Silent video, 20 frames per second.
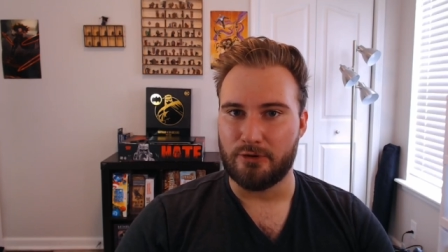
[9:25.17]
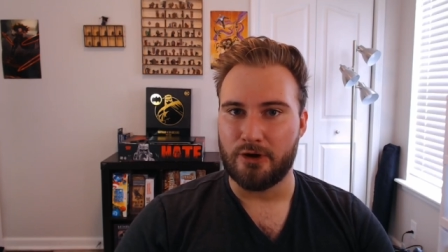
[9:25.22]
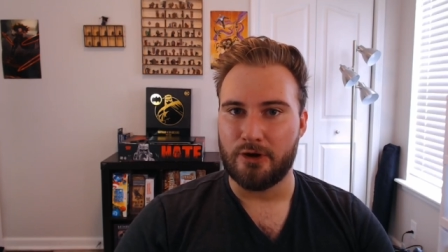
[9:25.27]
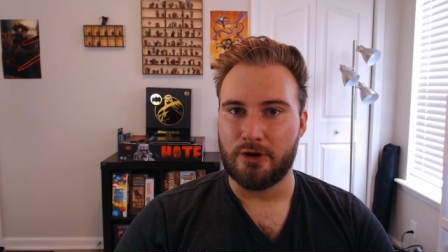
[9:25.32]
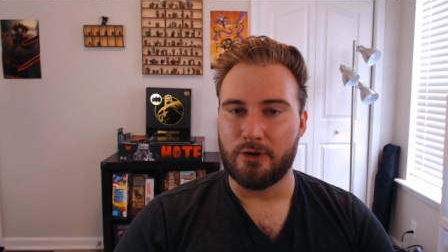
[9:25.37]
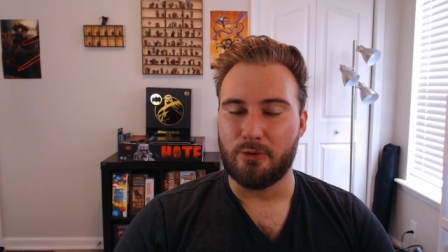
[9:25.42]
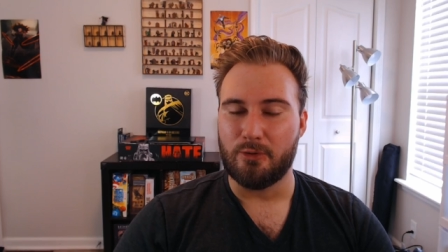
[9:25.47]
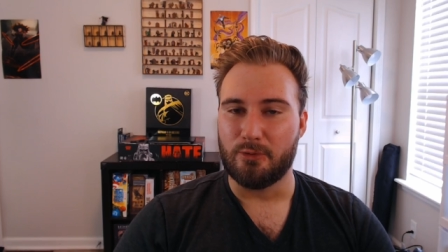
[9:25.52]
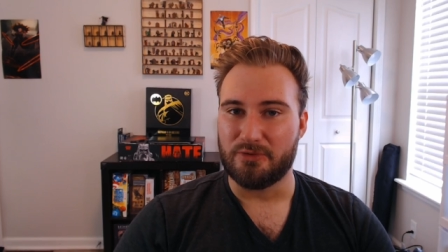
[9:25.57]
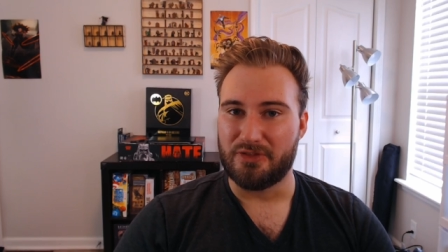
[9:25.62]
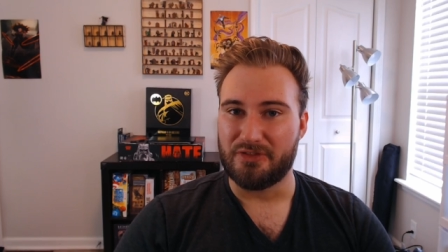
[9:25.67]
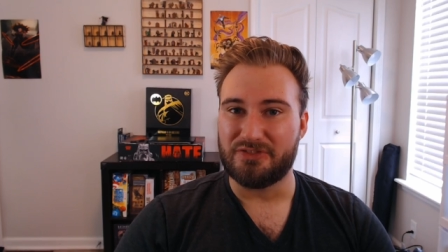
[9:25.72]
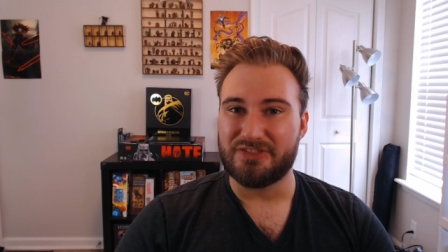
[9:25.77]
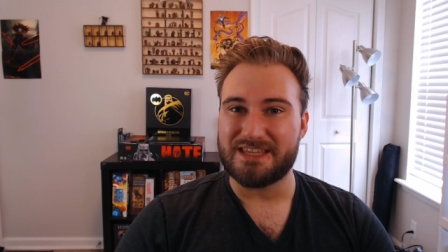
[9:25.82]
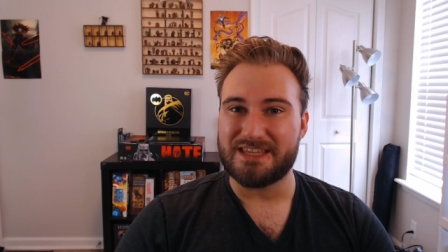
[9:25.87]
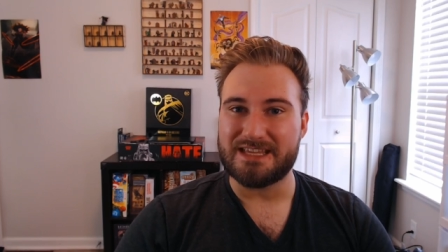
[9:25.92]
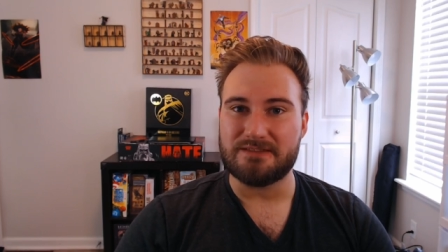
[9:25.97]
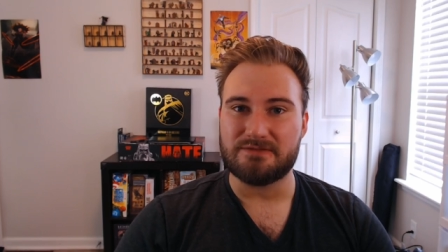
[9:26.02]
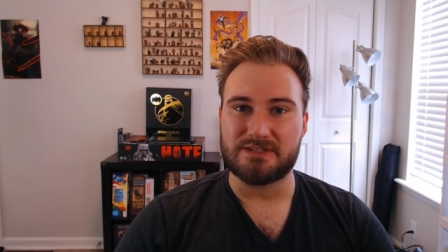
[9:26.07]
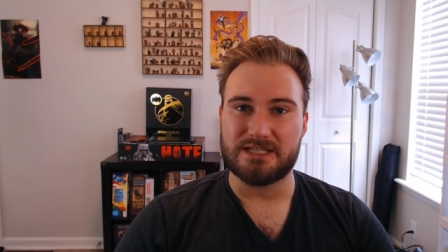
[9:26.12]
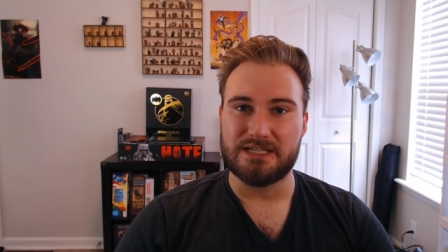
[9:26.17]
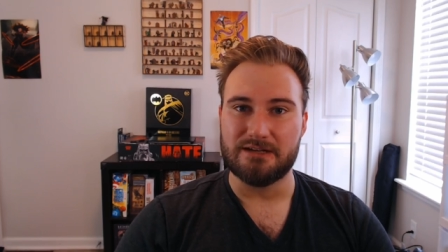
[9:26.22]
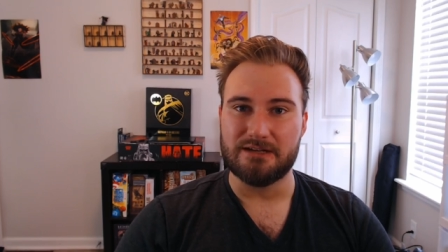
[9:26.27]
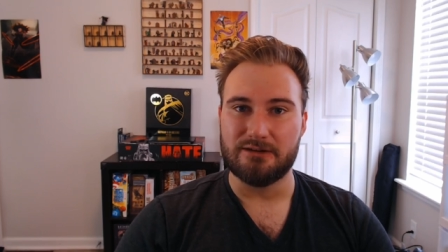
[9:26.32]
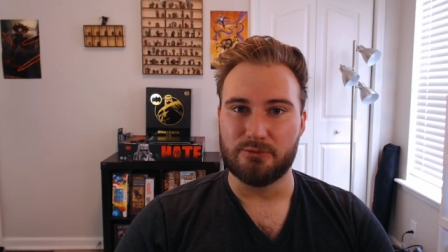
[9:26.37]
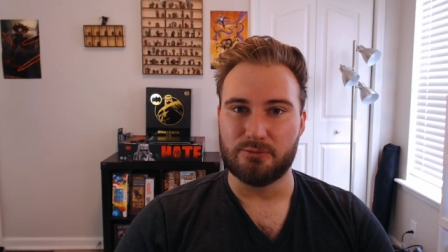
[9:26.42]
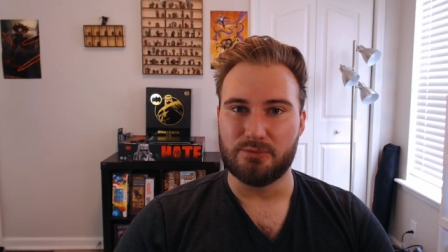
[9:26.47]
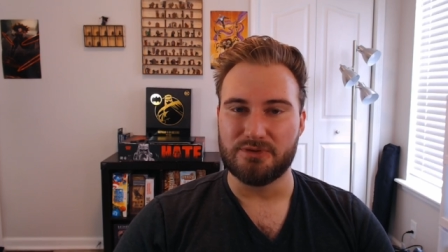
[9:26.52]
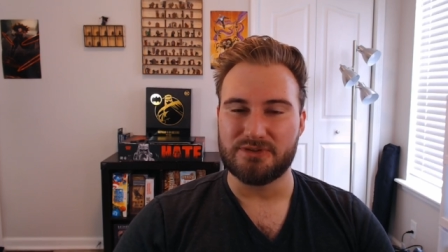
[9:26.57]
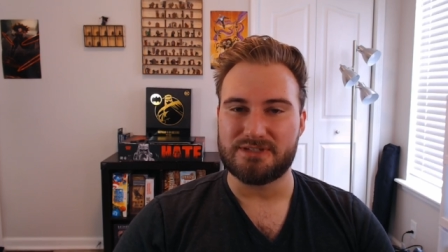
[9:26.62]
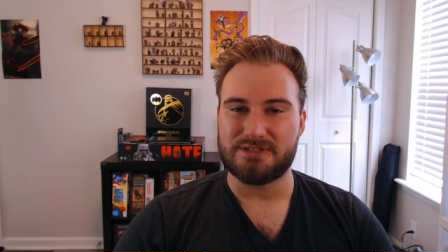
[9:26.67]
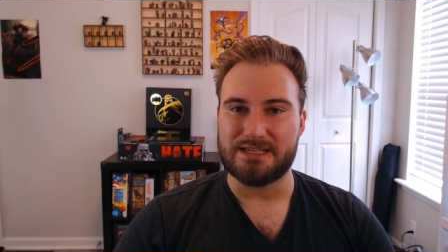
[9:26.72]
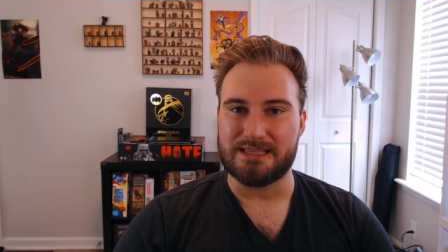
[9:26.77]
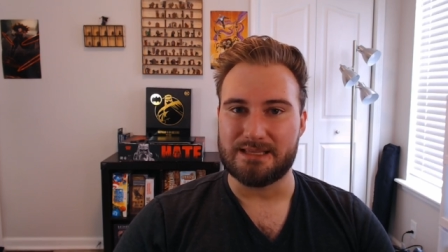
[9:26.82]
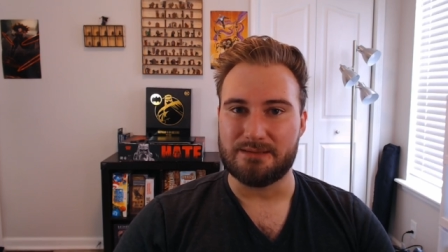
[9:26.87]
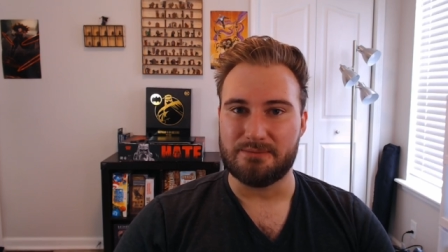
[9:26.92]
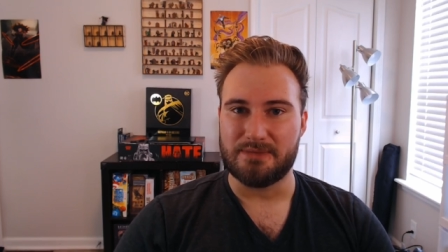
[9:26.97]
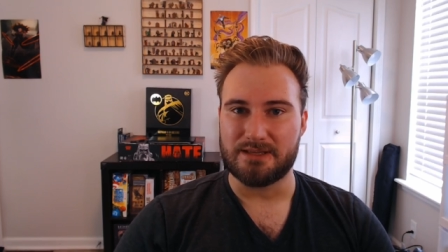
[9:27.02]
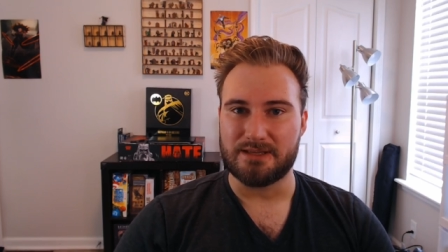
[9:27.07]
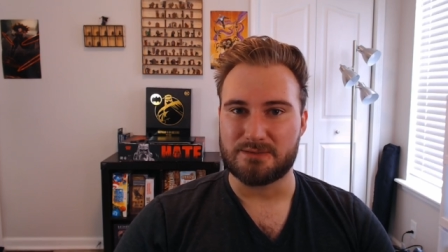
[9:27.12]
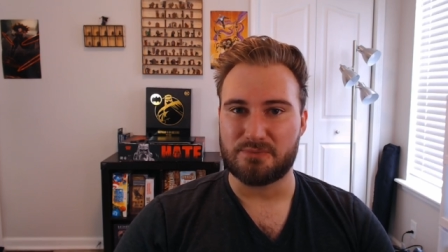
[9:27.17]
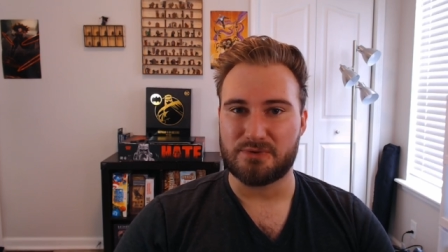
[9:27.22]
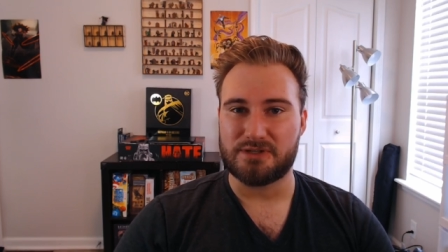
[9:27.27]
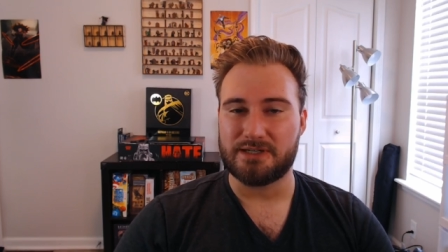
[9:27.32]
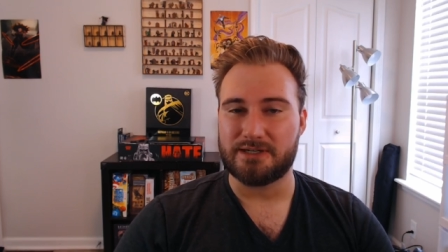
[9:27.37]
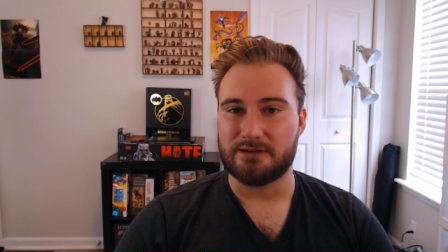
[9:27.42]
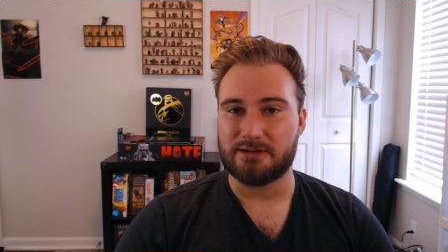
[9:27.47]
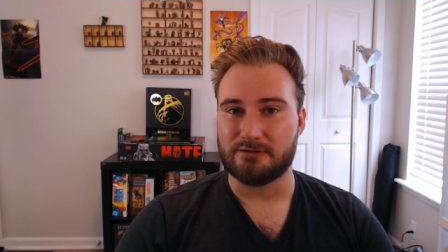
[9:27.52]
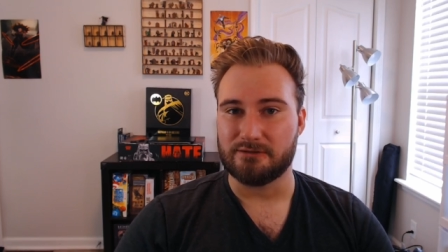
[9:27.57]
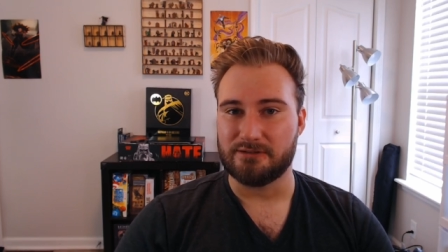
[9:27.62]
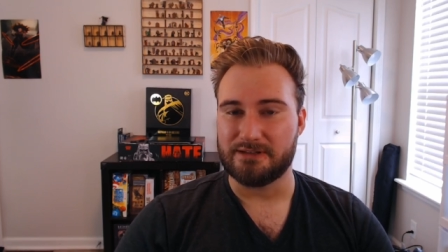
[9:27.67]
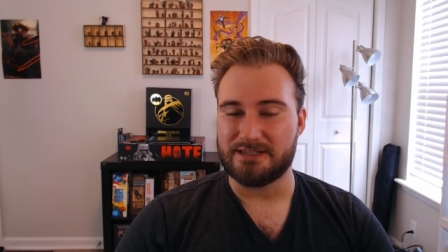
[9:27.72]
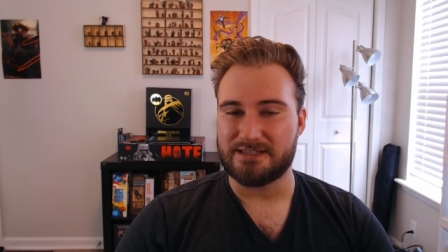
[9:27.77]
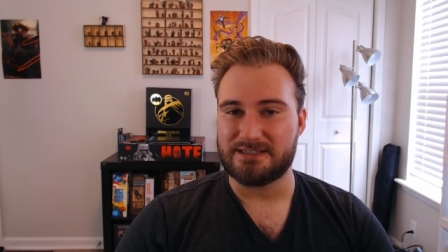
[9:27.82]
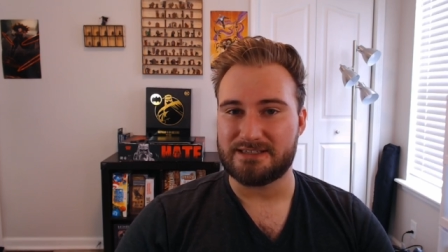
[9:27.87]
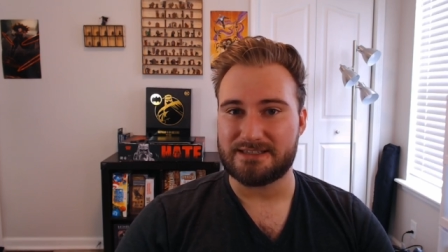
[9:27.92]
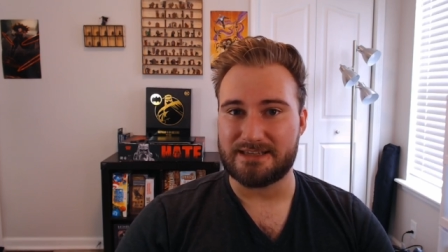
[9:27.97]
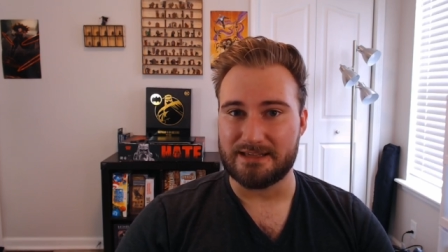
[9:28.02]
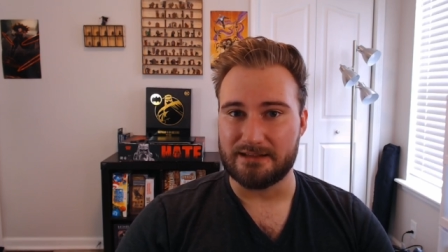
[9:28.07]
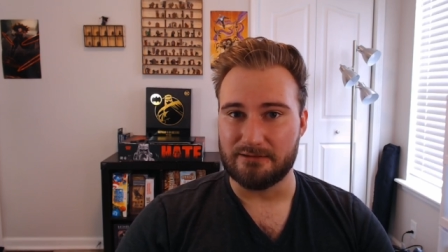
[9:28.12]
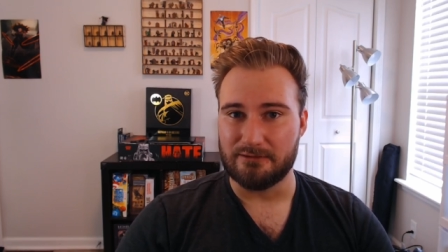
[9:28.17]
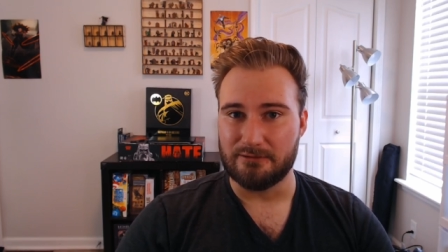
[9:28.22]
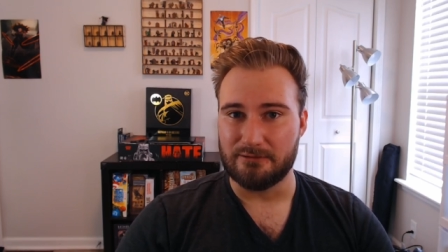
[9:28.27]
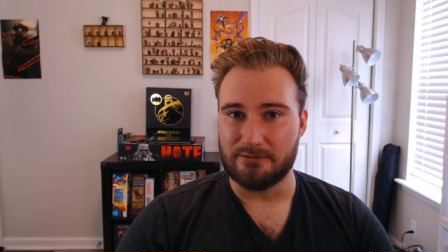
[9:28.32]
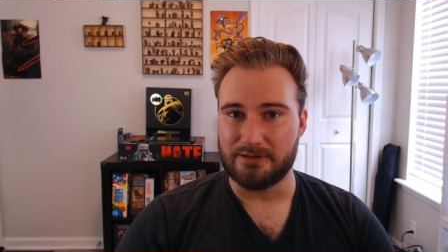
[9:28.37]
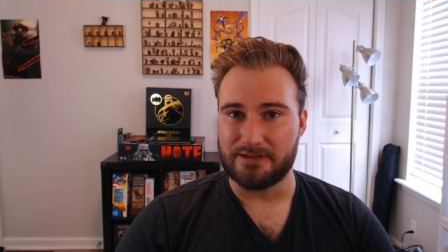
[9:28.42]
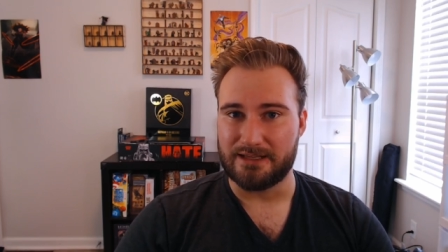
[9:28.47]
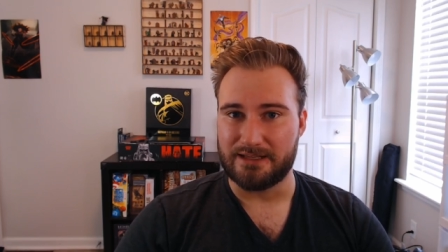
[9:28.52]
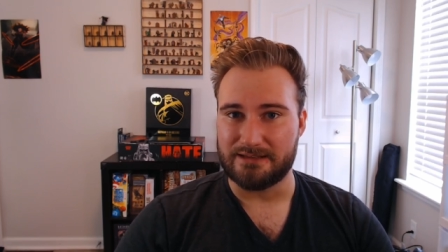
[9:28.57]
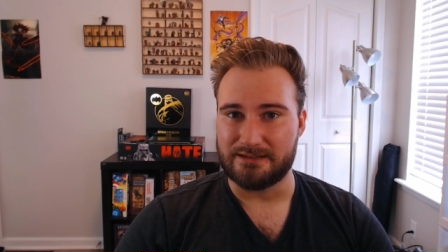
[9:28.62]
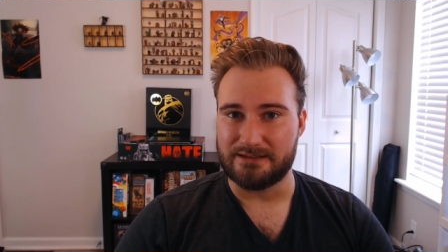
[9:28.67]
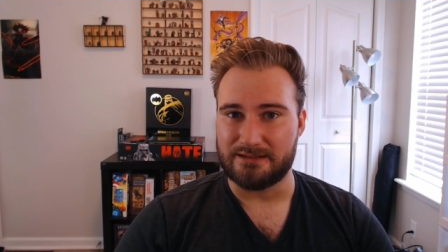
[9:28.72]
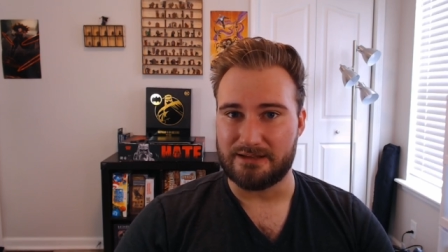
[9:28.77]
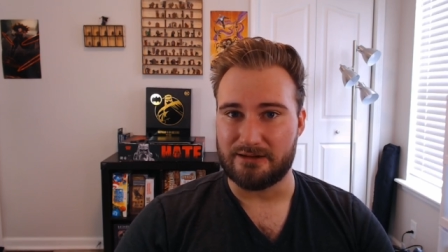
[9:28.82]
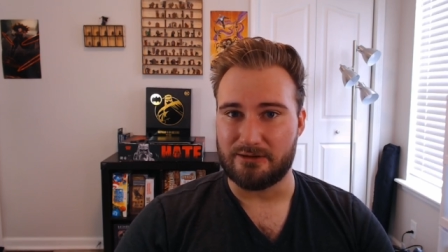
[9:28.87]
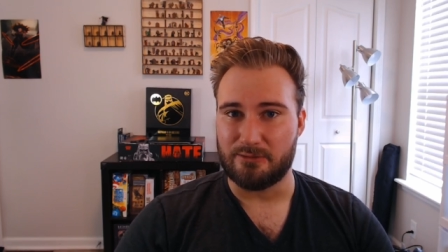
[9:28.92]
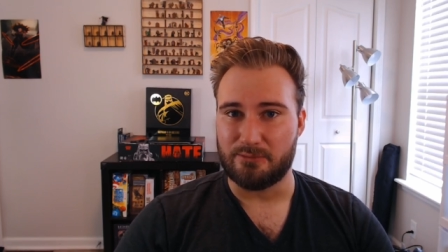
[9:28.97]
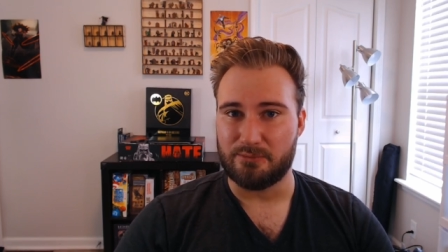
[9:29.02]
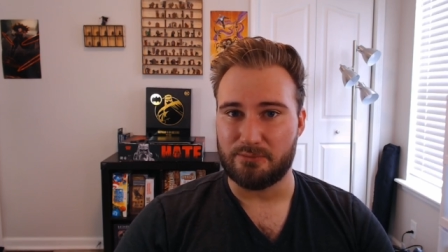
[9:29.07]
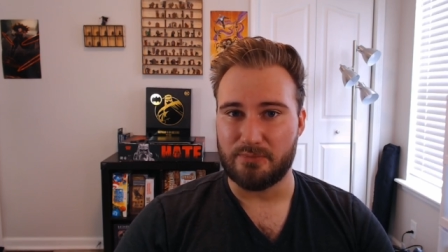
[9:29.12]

or the Thieves Guild will see them as particularly skilled and, you know,